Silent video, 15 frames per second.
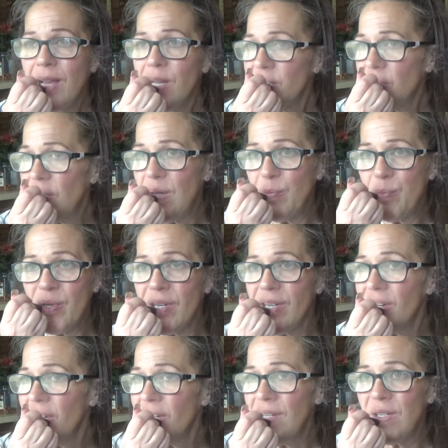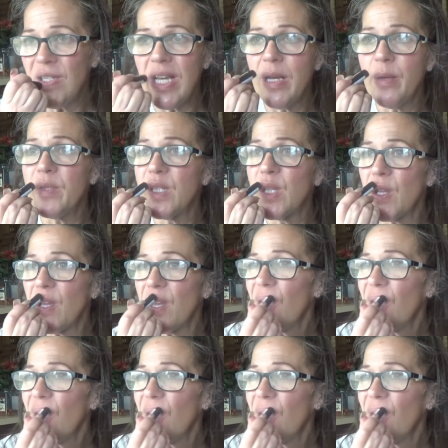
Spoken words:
So you put it on your lips.